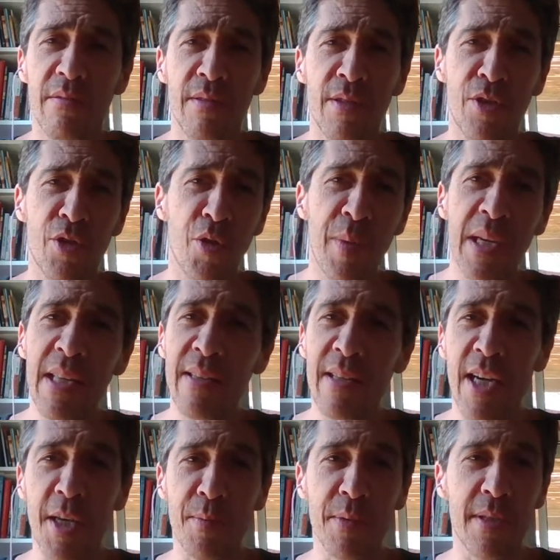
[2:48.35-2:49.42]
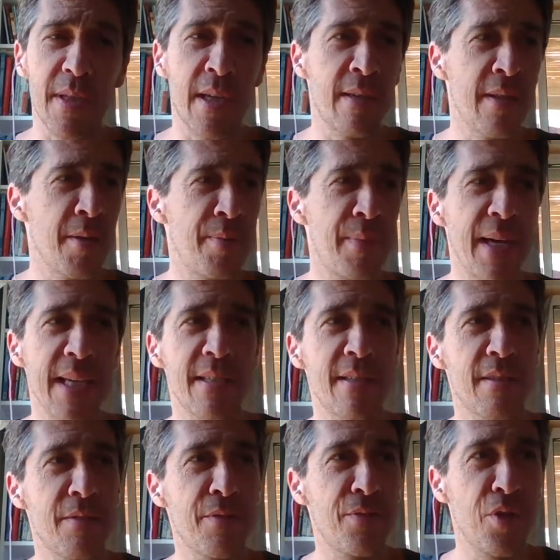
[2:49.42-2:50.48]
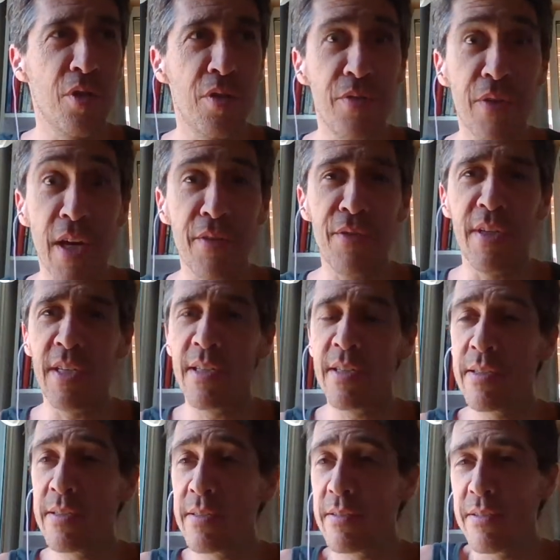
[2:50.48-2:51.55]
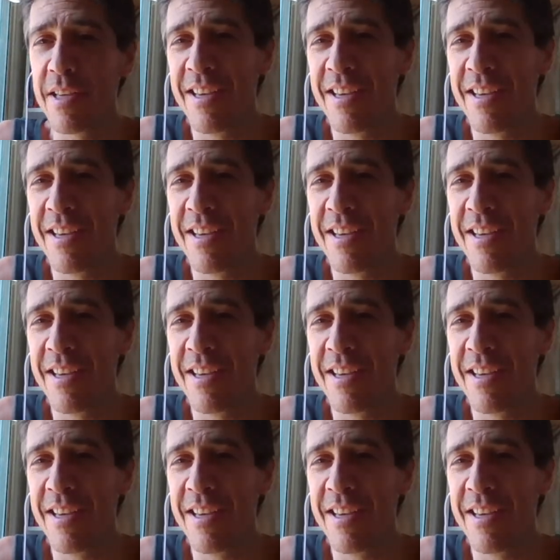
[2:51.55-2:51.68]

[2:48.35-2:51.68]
so many times in the past 4 or 5 years.